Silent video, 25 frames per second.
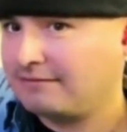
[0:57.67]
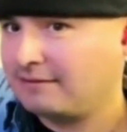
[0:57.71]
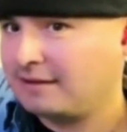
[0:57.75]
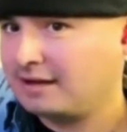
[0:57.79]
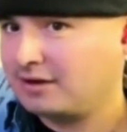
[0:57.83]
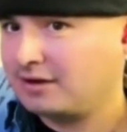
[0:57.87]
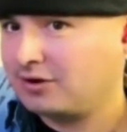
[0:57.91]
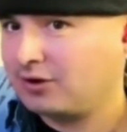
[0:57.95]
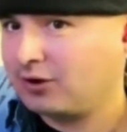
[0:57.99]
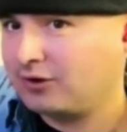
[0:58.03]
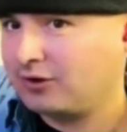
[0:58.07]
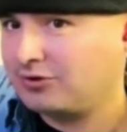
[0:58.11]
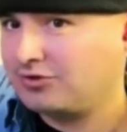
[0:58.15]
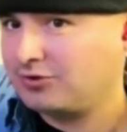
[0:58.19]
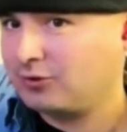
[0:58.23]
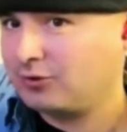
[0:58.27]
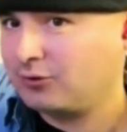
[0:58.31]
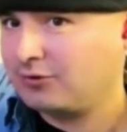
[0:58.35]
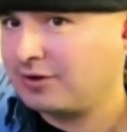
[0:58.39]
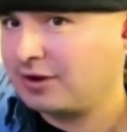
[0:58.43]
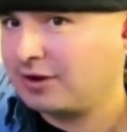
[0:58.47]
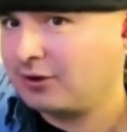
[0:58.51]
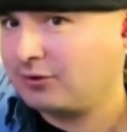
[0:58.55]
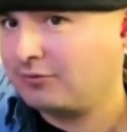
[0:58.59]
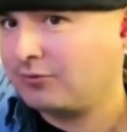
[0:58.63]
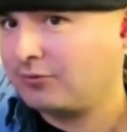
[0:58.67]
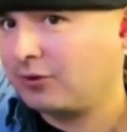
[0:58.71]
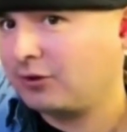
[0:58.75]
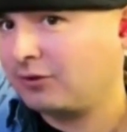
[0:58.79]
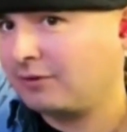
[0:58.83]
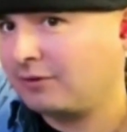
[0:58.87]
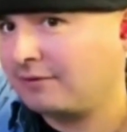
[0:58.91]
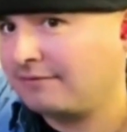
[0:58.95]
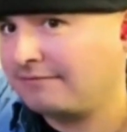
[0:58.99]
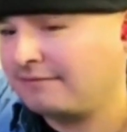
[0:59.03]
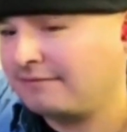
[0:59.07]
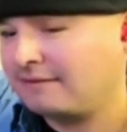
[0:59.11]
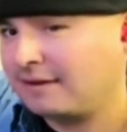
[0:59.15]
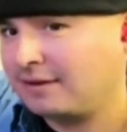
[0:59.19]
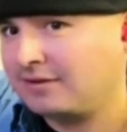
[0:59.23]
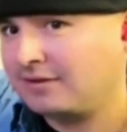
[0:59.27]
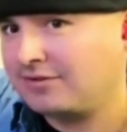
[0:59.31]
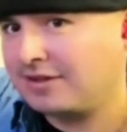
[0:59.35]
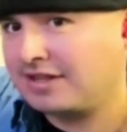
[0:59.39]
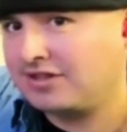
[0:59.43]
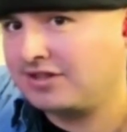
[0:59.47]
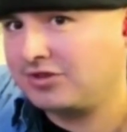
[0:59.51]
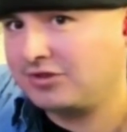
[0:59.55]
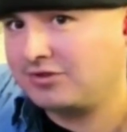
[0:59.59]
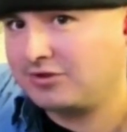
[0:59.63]
is also available and
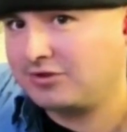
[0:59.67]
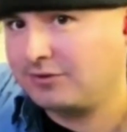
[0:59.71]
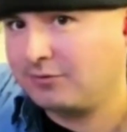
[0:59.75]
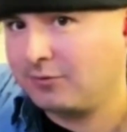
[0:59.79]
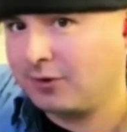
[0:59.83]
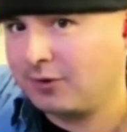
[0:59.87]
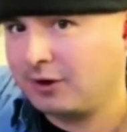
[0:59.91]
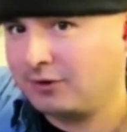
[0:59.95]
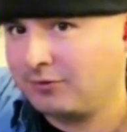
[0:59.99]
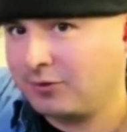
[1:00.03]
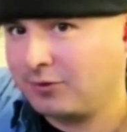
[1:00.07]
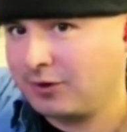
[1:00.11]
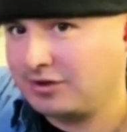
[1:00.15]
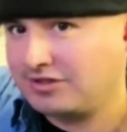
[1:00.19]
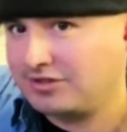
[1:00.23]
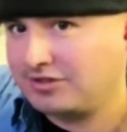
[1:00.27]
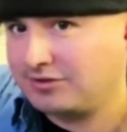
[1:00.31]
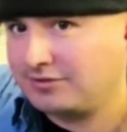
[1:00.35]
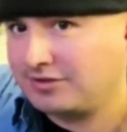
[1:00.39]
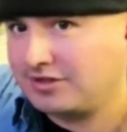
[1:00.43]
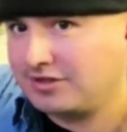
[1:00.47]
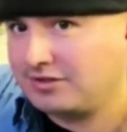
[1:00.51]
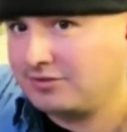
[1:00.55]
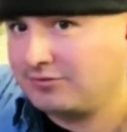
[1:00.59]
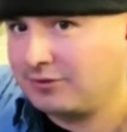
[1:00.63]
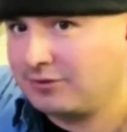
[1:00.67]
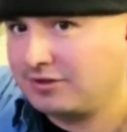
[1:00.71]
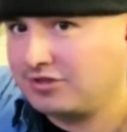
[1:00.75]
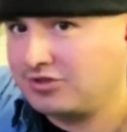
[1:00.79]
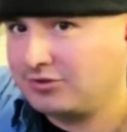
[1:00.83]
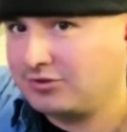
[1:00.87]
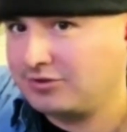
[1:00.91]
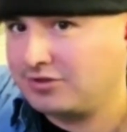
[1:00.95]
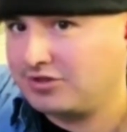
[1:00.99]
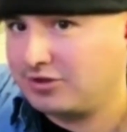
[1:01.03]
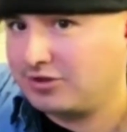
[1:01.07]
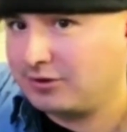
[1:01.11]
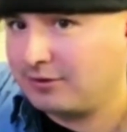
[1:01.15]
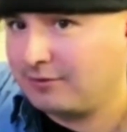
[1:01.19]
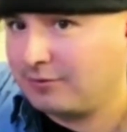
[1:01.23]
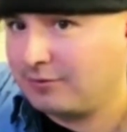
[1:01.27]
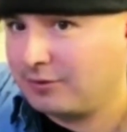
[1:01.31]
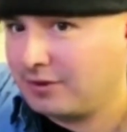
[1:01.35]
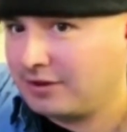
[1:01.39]
features a more aggressive suspension tune with